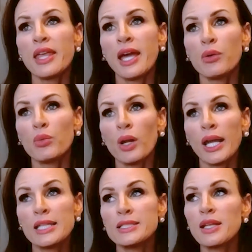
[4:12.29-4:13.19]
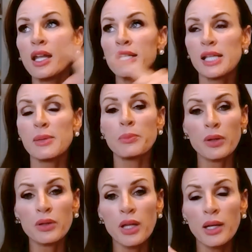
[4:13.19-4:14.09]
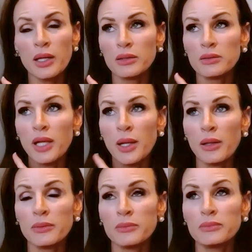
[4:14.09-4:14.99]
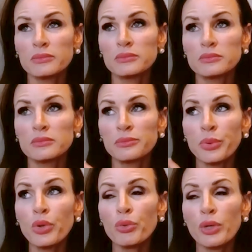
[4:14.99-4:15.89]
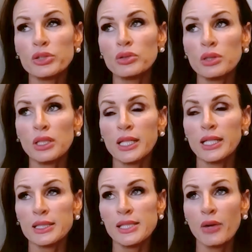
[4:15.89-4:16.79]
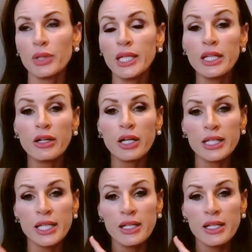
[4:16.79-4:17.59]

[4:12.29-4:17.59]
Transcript: then what I had done is I built a booth rental clinic down here